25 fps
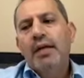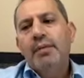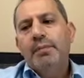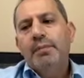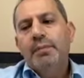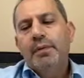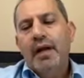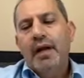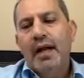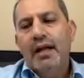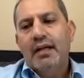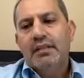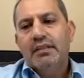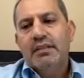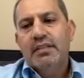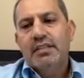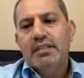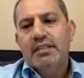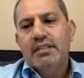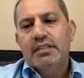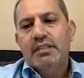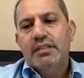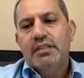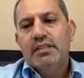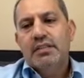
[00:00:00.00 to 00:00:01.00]

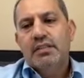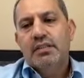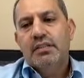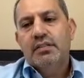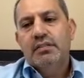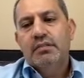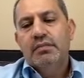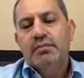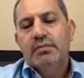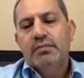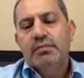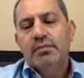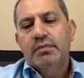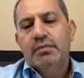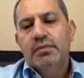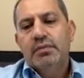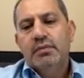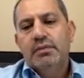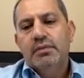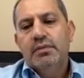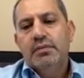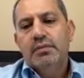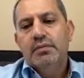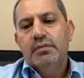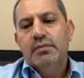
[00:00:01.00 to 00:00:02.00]
practice,
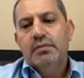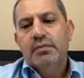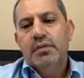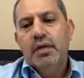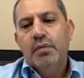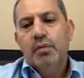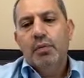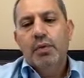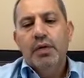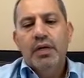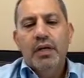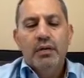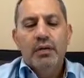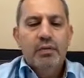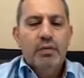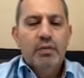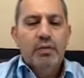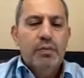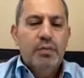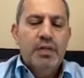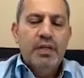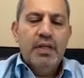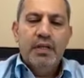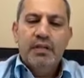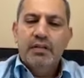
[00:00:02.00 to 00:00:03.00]
when
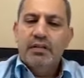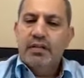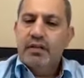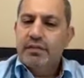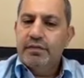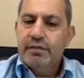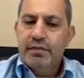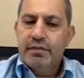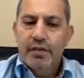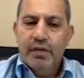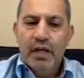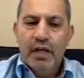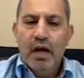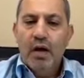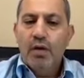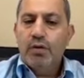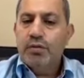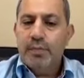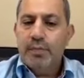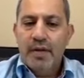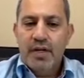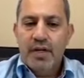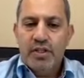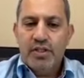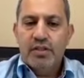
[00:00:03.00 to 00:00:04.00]
we get
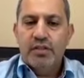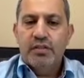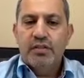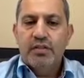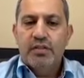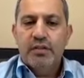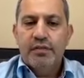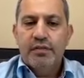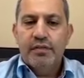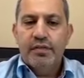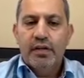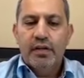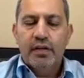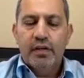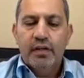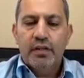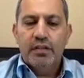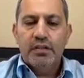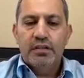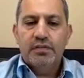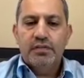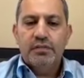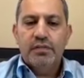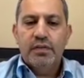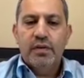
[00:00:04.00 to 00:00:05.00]
outpatient
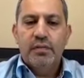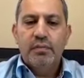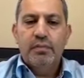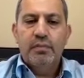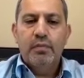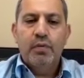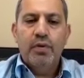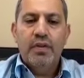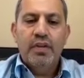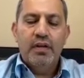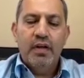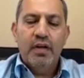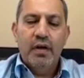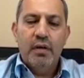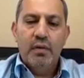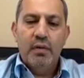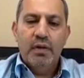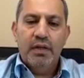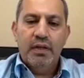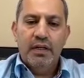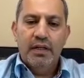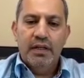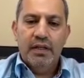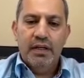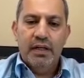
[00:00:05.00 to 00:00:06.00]
referrals from within our
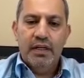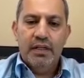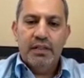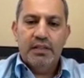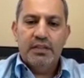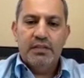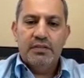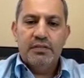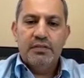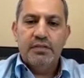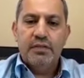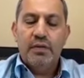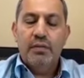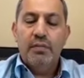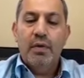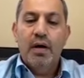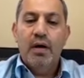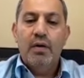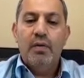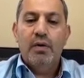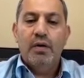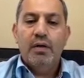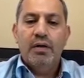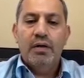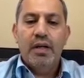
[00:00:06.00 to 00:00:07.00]
clinics, from
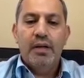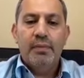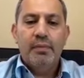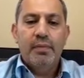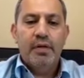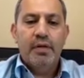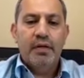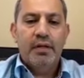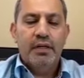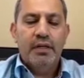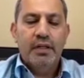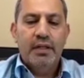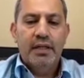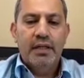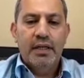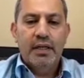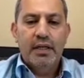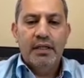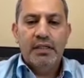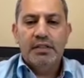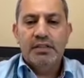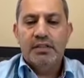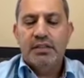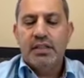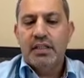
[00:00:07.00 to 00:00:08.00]
our neighboring
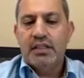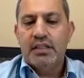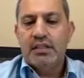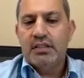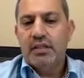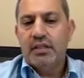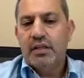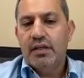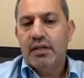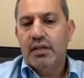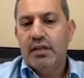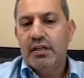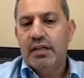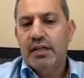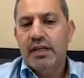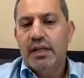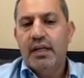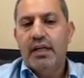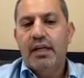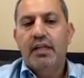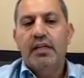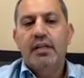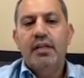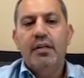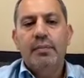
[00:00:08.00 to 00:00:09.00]
clinics, Gessler Clinic,
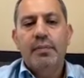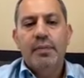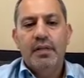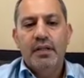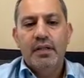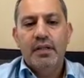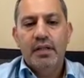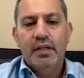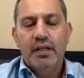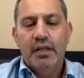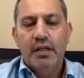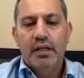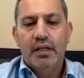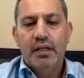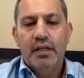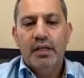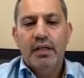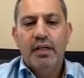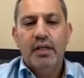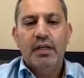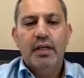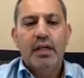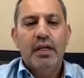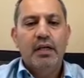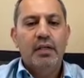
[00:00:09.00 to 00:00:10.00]
Independent
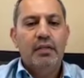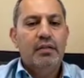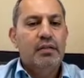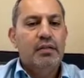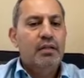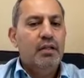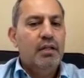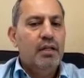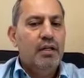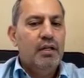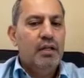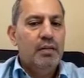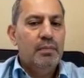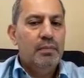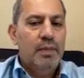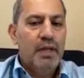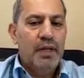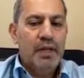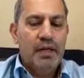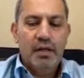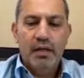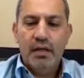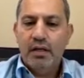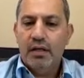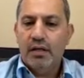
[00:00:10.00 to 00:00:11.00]
Clinic, and
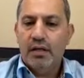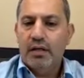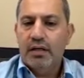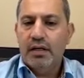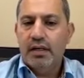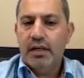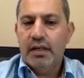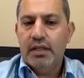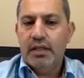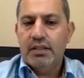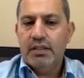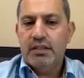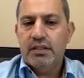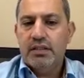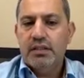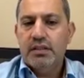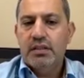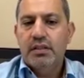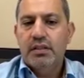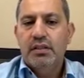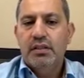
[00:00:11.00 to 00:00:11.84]
Baker Clinics,